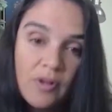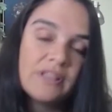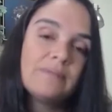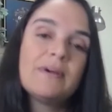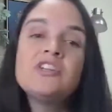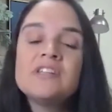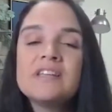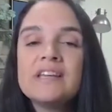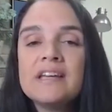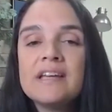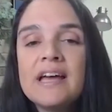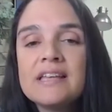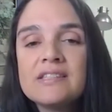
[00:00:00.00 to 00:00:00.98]

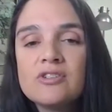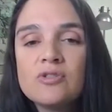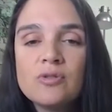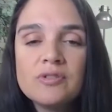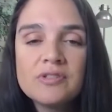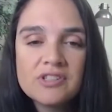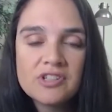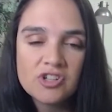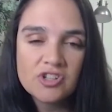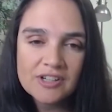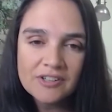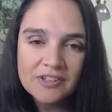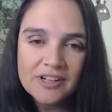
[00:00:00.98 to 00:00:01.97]
especially as adults to
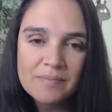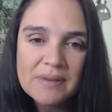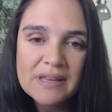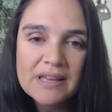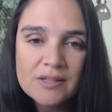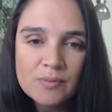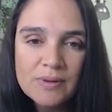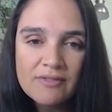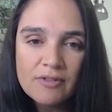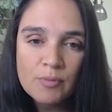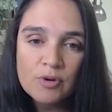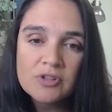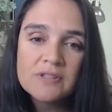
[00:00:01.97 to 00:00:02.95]
children, because we have a
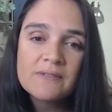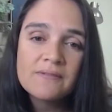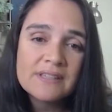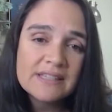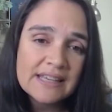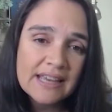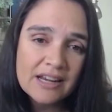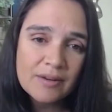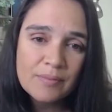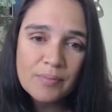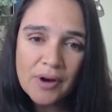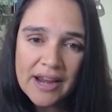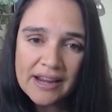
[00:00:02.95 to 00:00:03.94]
more sophisticated
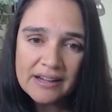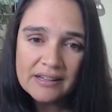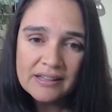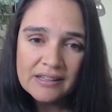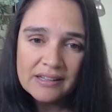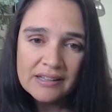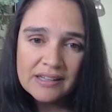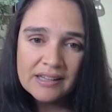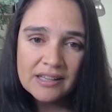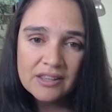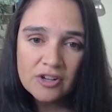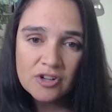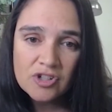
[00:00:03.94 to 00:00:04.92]
brain,
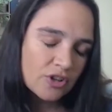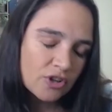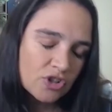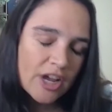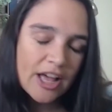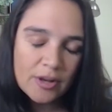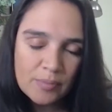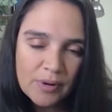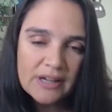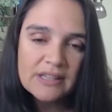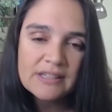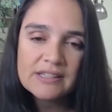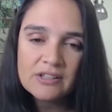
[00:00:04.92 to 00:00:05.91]
and their child brain
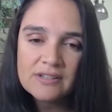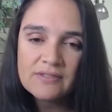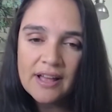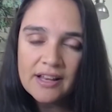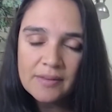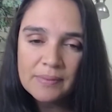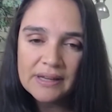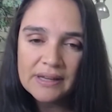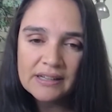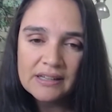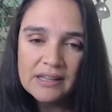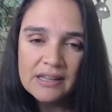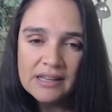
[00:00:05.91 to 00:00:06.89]
is still
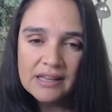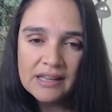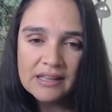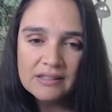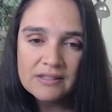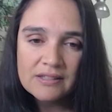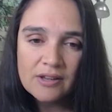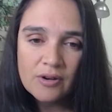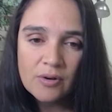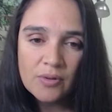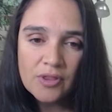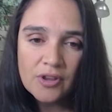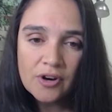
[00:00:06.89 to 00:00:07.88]
developing. And
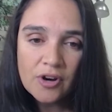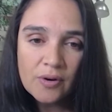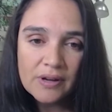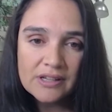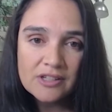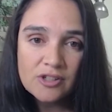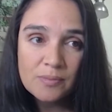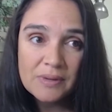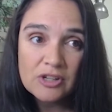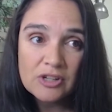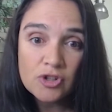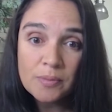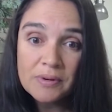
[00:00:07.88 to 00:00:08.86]
so they're going to be
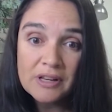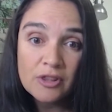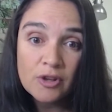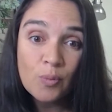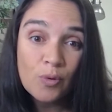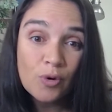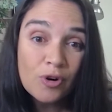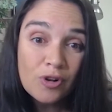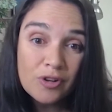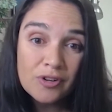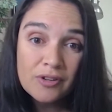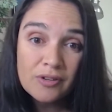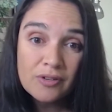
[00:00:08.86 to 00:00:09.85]
interpreting their
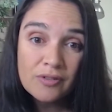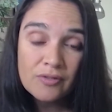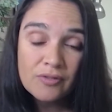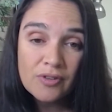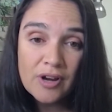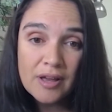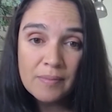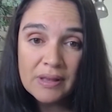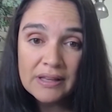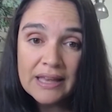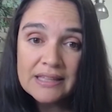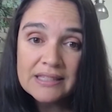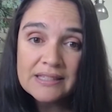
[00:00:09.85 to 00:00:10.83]
world from a
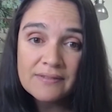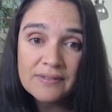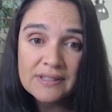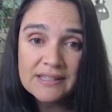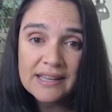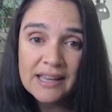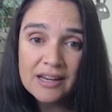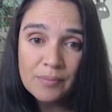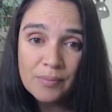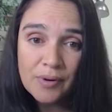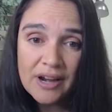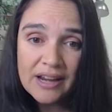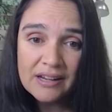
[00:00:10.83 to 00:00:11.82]
less sophisticated
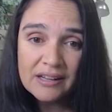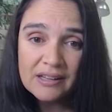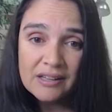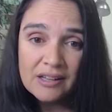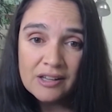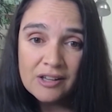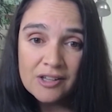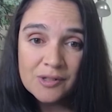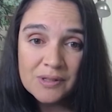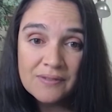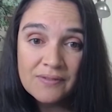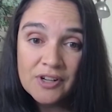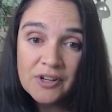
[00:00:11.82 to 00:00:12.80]
brain. So
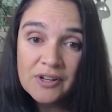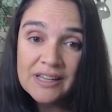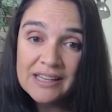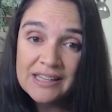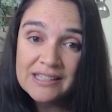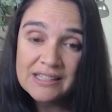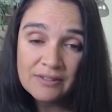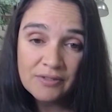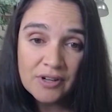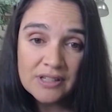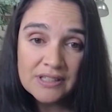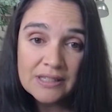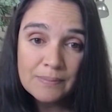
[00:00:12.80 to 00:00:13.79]
it's very easy for
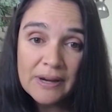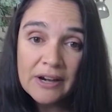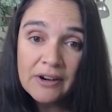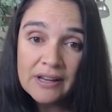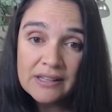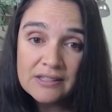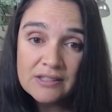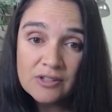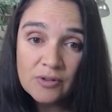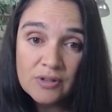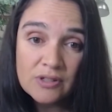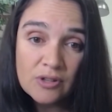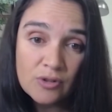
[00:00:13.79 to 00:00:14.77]
us as parents or
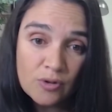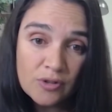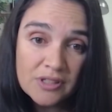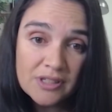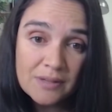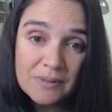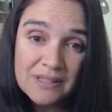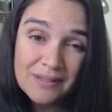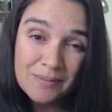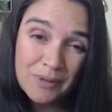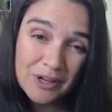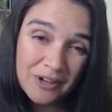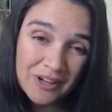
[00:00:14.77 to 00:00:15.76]
as adults to be
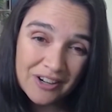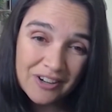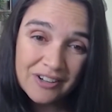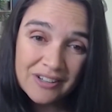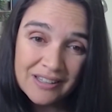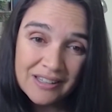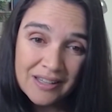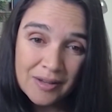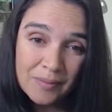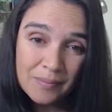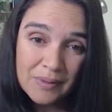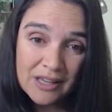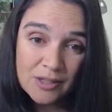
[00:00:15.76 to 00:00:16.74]
superior,
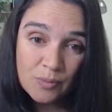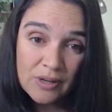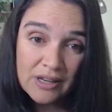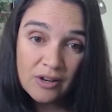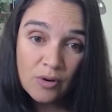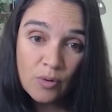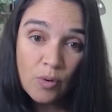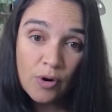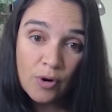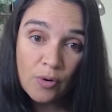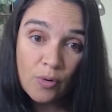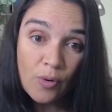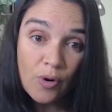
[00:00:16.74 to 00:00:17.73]
because we quote
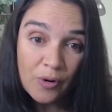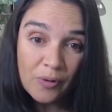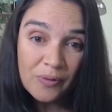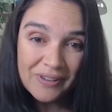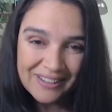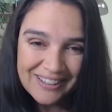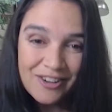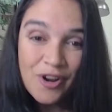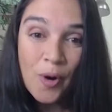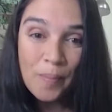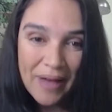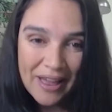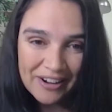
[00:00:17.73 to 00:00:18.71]
unquote know
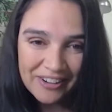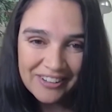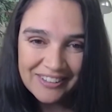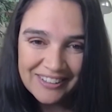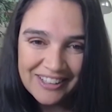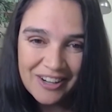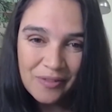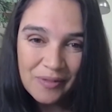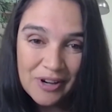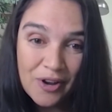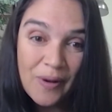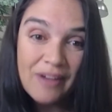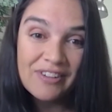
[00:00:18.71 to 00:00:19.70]
better. We
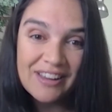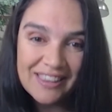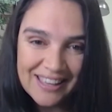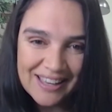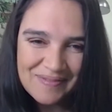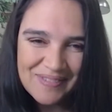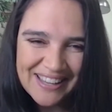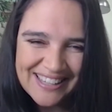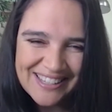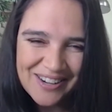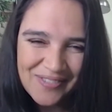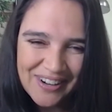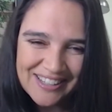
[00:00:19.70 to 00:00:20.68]
know everything because
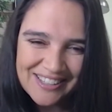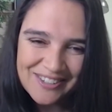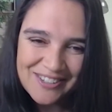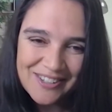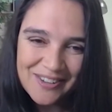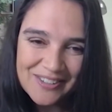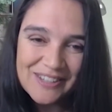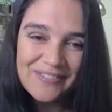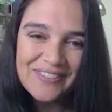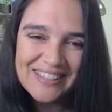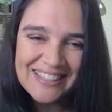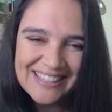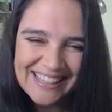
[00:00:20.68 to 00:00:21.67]
our brains are so
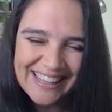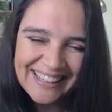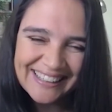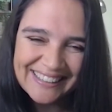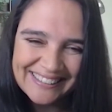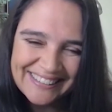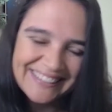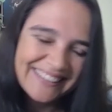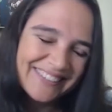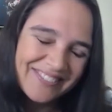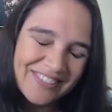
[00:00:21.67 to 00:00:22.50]
sophisticated. We